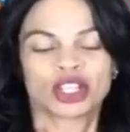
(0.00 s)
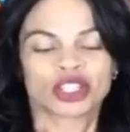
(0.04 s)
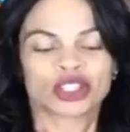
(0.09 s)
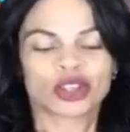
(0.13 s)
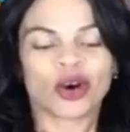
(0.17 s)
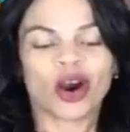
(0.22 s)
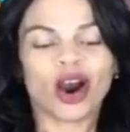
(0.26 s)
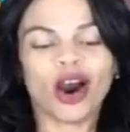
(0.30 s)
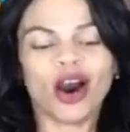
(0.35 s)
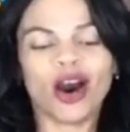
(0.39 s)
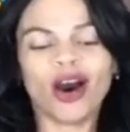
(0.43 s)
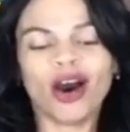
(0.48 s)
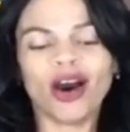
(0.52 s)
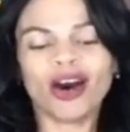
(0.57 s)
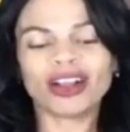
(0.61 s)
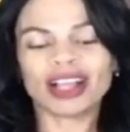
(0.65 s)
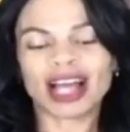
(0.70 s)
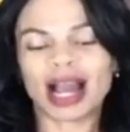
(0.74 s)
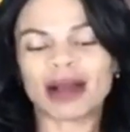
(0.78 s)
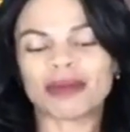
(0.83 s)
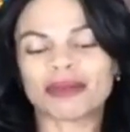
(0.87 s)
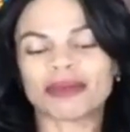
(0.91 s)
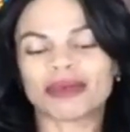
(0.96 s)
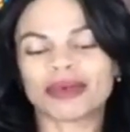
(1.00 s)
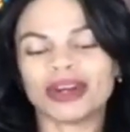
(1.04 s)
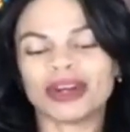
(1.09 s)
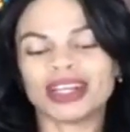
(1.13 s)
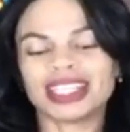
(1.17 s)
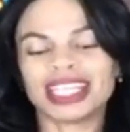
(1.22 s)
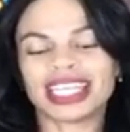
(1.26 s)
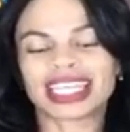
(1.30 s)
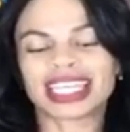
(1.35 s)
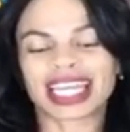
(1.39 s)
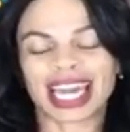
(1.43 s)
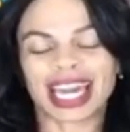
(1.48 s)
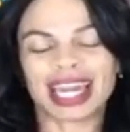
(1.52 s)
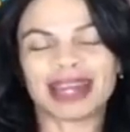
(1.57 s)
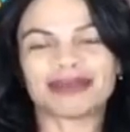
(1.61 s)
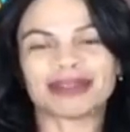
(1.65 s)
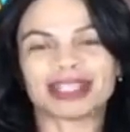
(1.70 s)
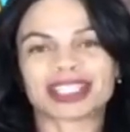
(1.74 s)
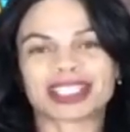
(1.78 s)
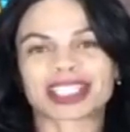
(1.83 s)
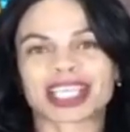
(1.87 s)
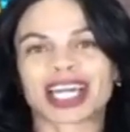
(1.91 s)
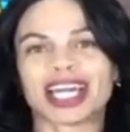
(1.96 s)
So all I'm really
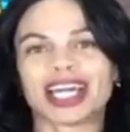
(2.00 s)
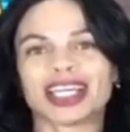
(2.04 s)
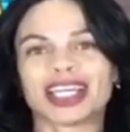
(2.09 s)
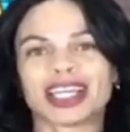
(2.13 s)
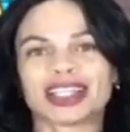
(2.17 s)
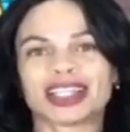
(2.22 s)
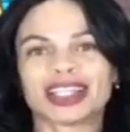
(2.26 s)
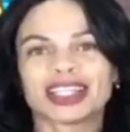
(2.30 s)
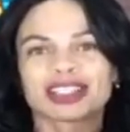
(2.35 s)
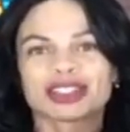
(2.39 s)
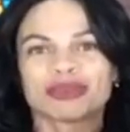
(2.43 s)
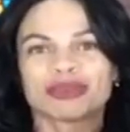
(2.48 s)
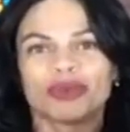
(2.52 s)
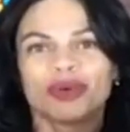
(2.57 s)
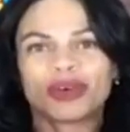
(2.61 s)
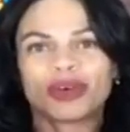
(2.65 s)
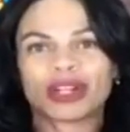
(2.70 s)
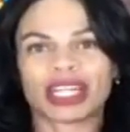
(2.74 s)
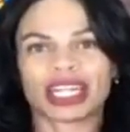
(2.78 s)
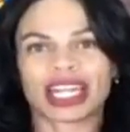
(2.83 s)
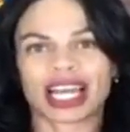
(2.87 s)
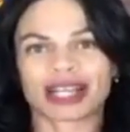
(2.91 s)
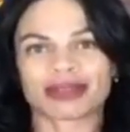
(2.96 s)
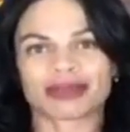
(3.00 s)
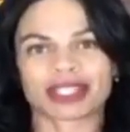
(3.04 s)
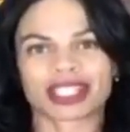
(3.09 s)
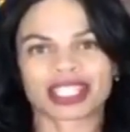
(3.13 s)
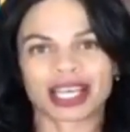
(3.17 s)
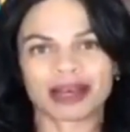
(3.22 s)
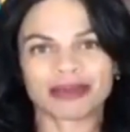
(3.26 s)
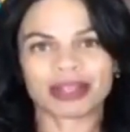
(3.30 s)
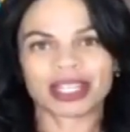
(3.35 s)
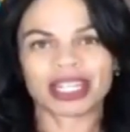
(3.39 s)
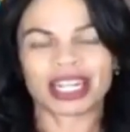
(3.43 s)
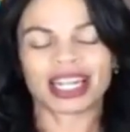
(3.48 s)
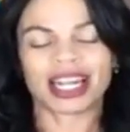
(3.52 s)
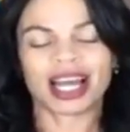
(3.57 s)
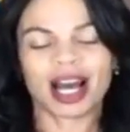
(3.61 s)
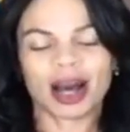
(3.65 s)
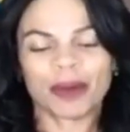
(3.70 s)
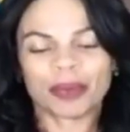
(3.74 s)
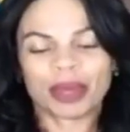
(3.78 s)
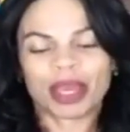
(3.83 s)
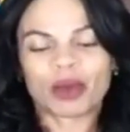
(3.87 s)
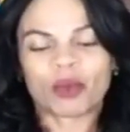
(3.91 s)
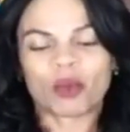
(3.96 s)
came to tell you this morning, I've summed it
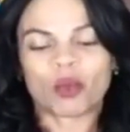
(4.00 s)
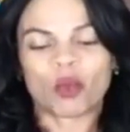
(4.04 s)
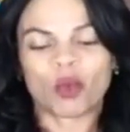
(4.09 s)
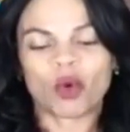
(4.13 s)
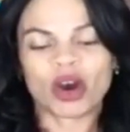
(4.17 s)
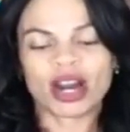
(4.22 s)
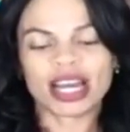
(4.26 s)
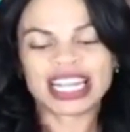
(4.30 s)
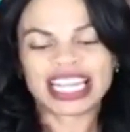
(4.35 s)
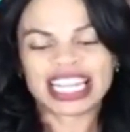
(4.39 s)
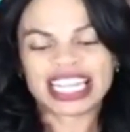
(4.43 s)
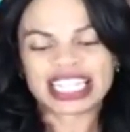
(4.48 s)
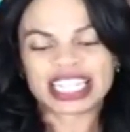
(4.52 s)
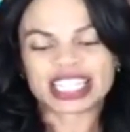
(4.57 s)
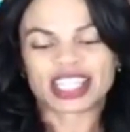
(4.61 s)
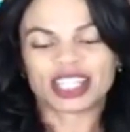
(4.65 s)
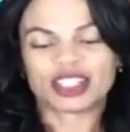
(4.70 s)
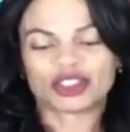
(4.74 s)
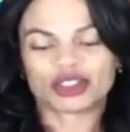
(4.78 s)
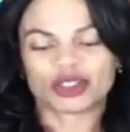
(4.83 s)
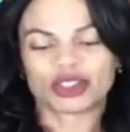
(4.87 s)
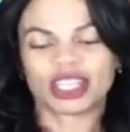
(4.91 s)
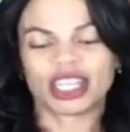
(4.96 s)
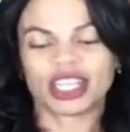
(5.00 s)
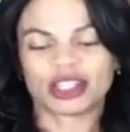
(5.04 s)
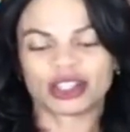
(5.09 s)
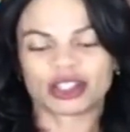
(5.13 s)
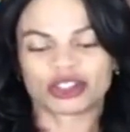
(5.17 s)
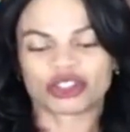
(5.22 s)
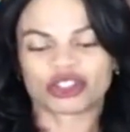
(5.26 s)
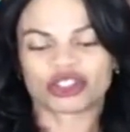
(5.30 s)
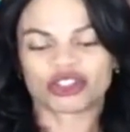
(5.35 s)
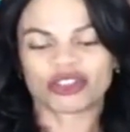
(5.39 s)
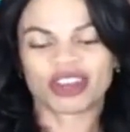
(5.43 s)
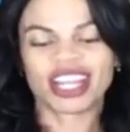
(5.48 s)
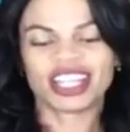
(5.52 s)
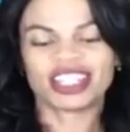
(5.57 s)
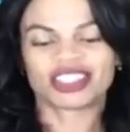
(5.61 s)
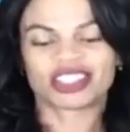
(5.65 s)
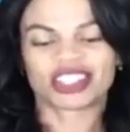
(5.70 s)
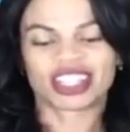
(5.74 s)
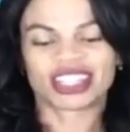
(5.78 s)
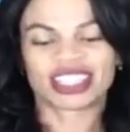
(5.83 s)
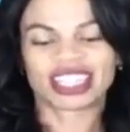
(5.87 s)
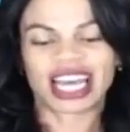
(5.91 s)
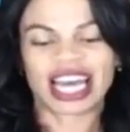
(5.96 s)
up in one essential
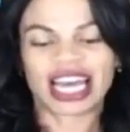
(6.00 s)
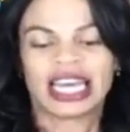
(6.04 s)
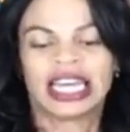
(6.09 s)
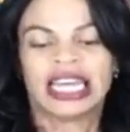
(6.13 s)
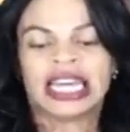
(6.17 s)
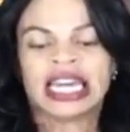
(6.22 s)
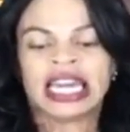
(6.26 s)
illustration,